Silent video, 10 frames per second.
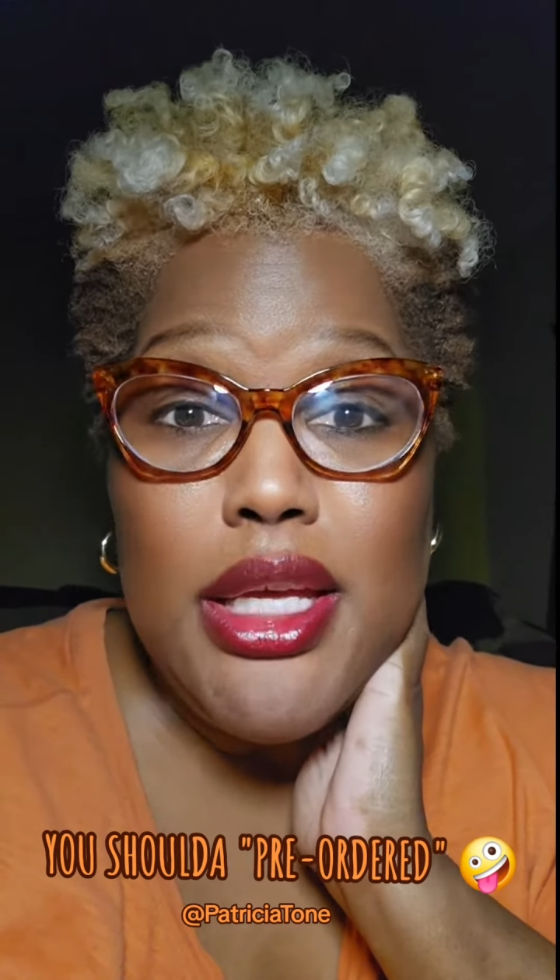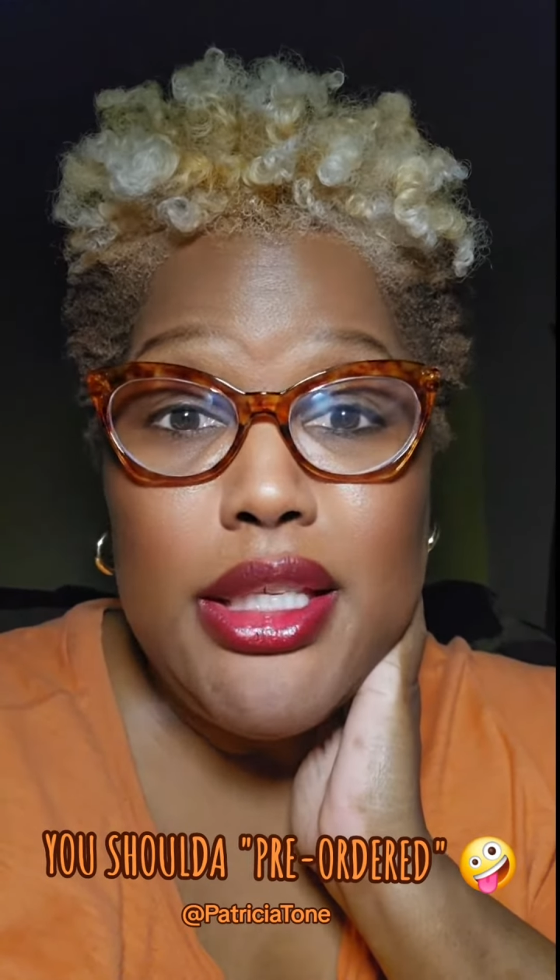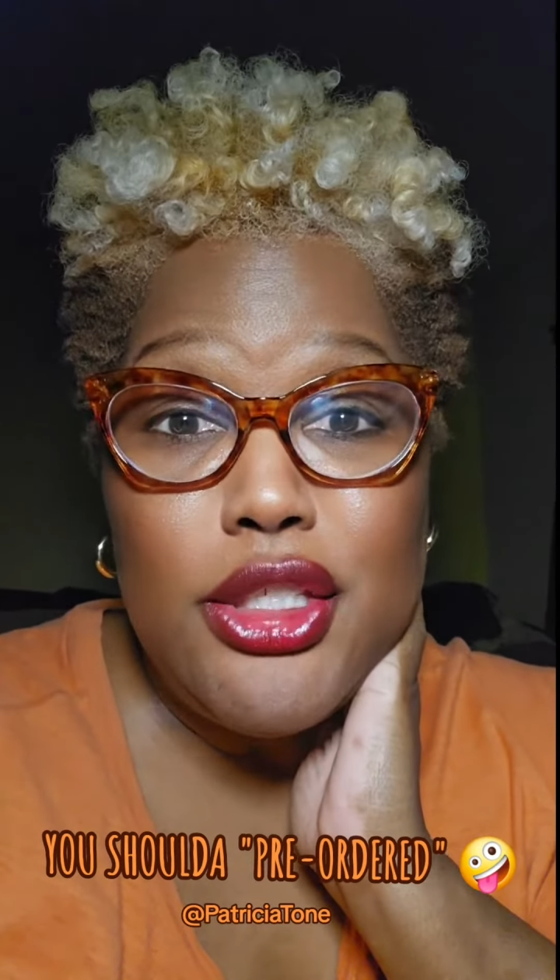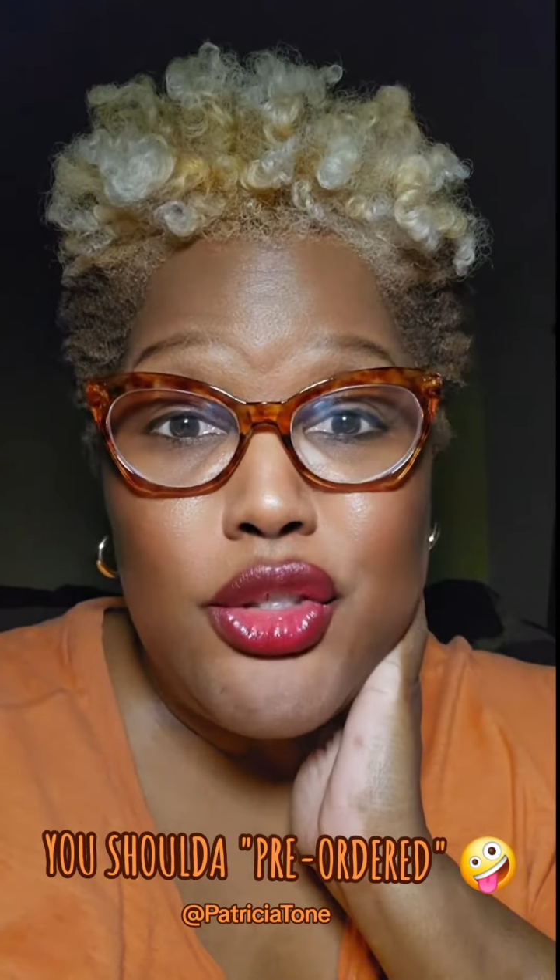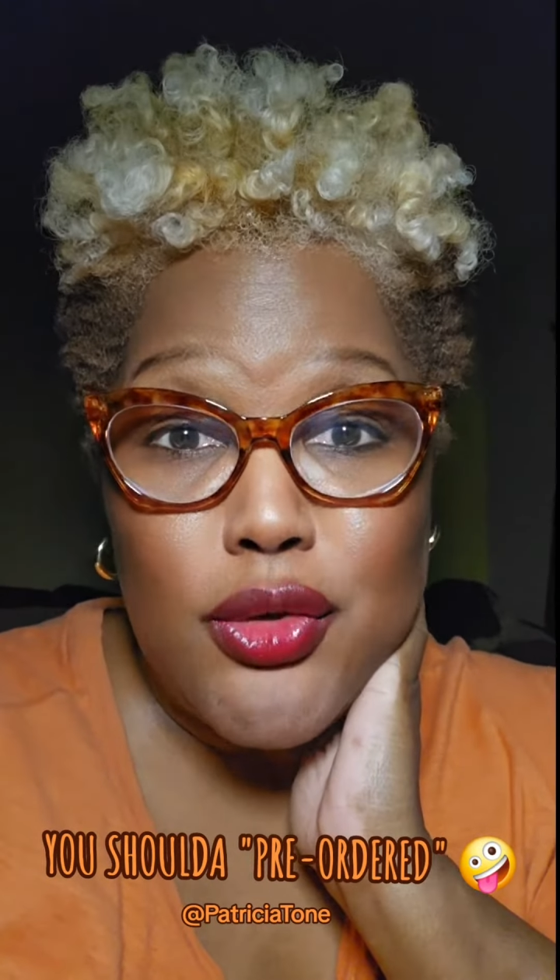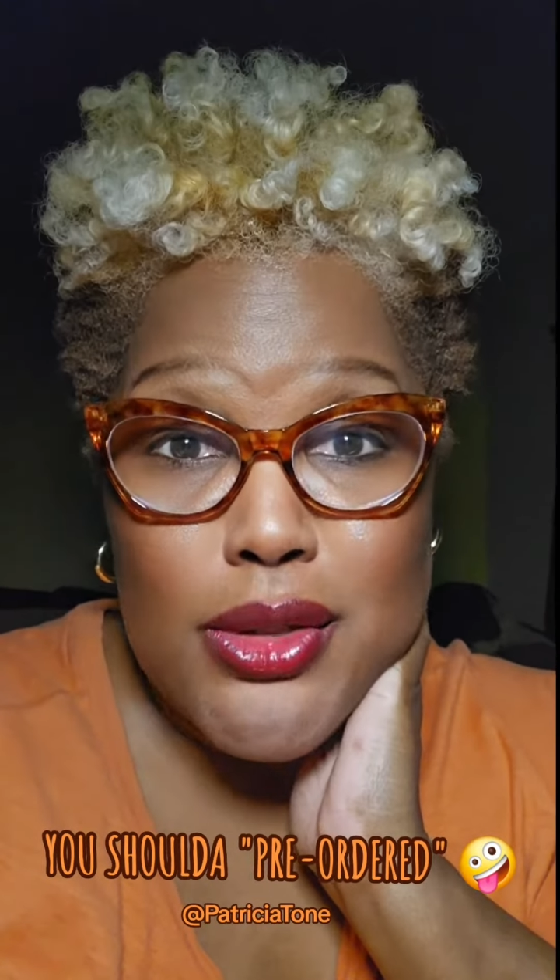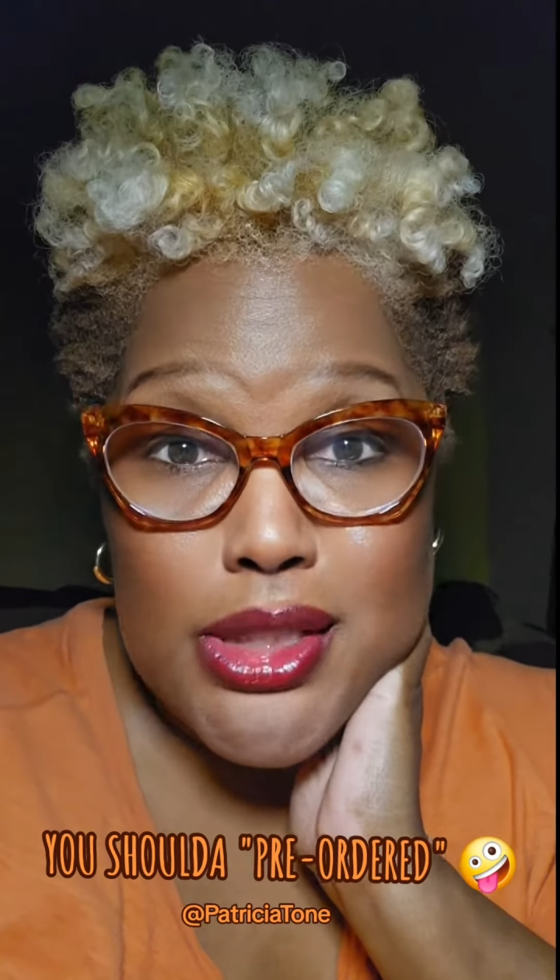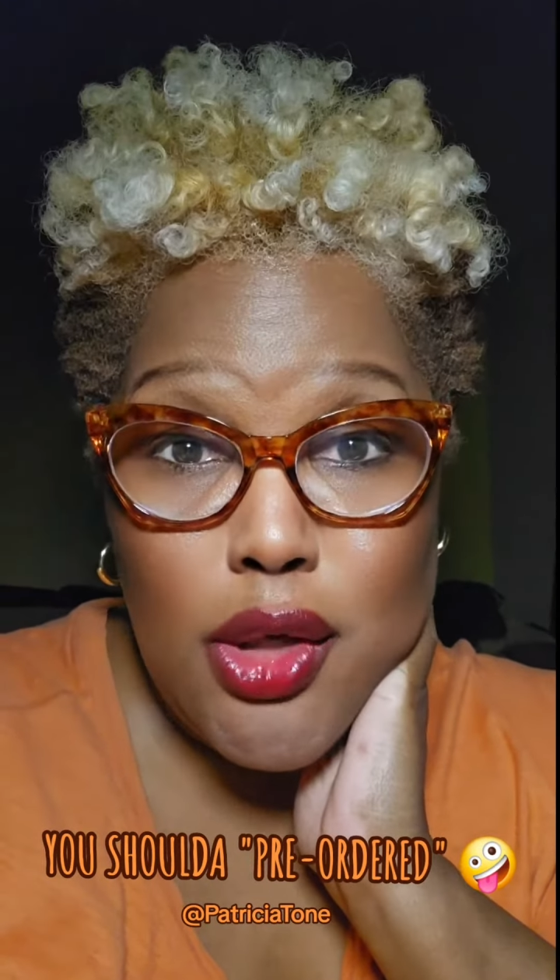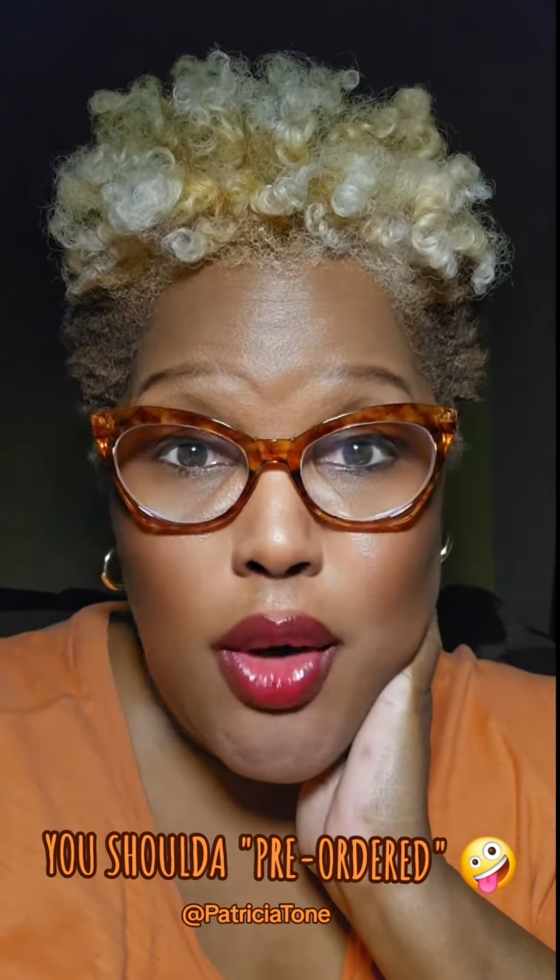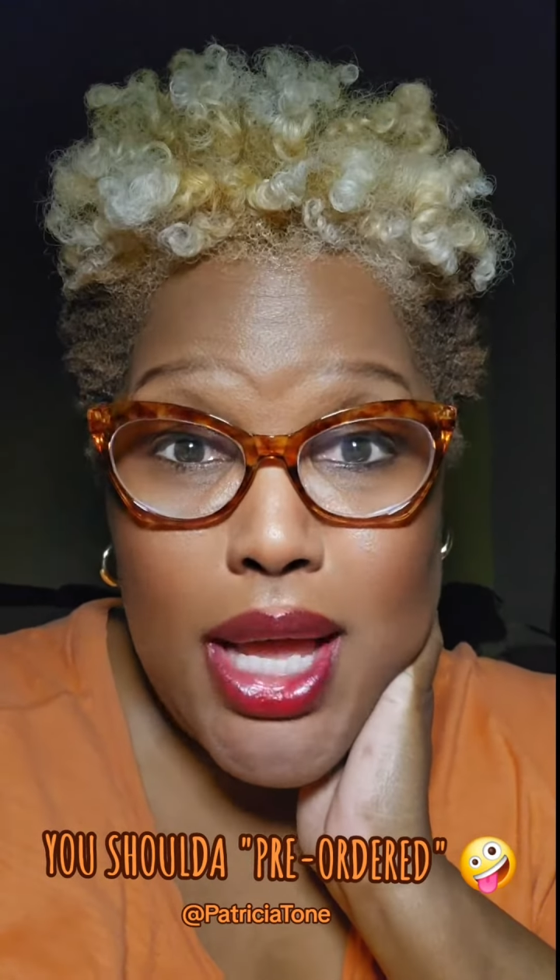Get your
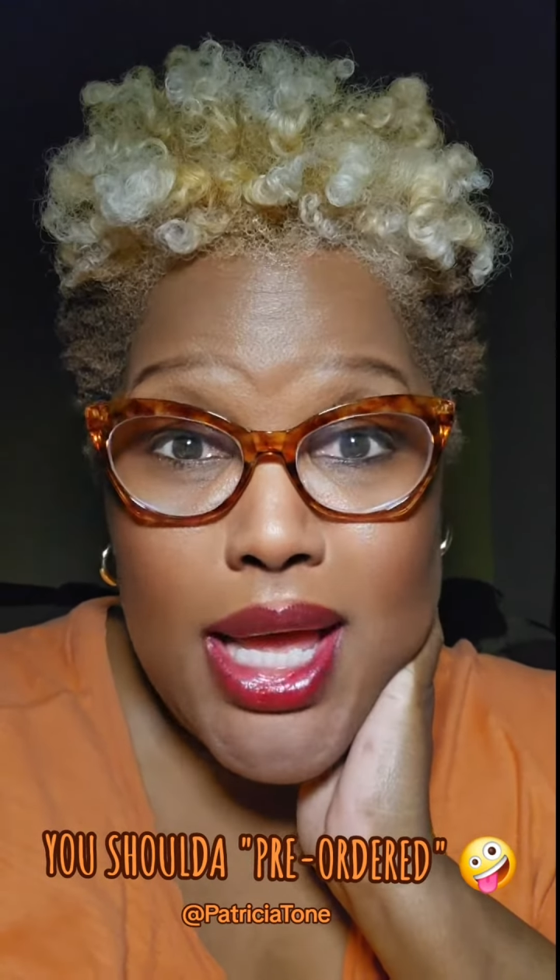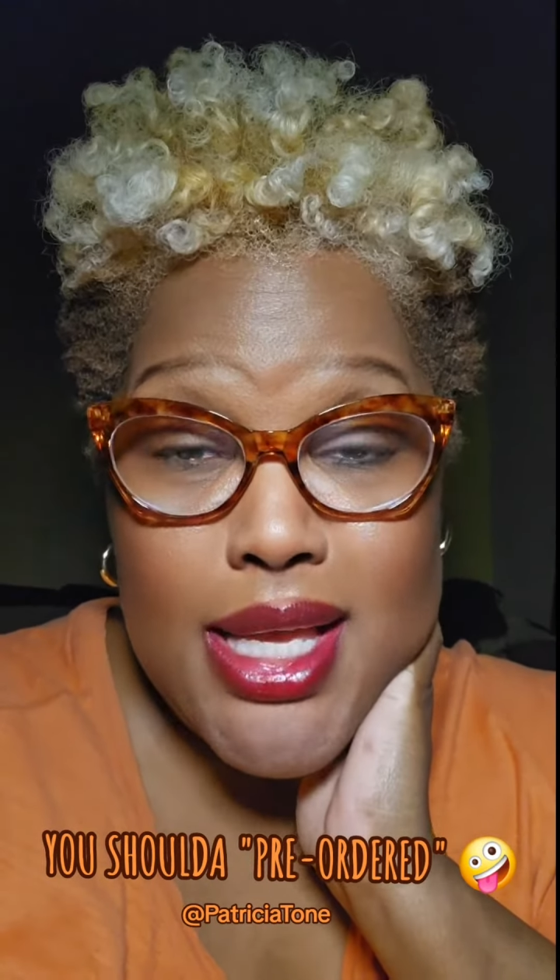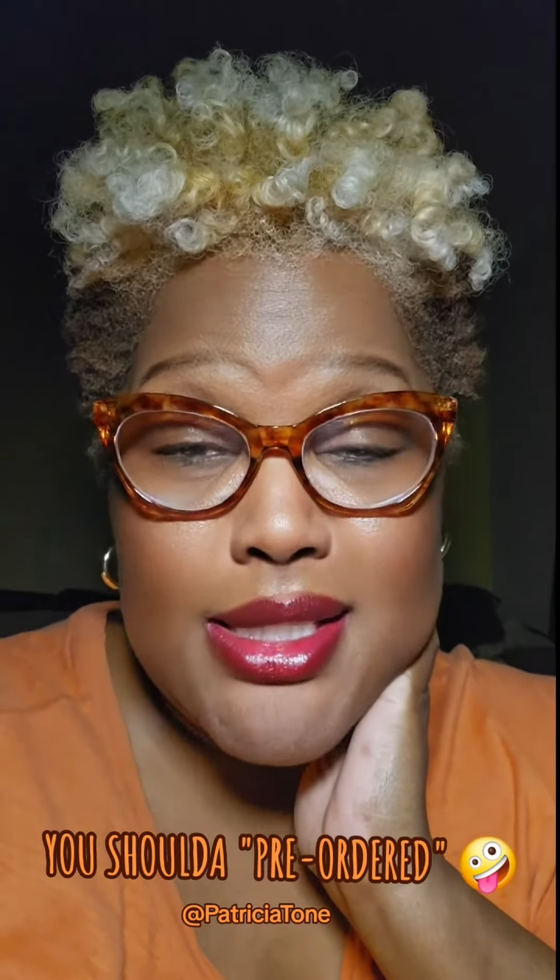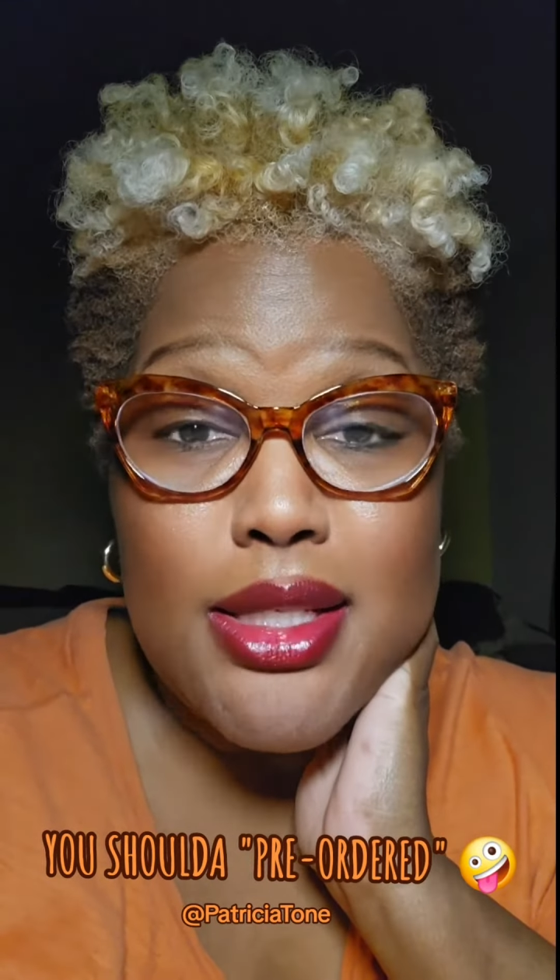slow ass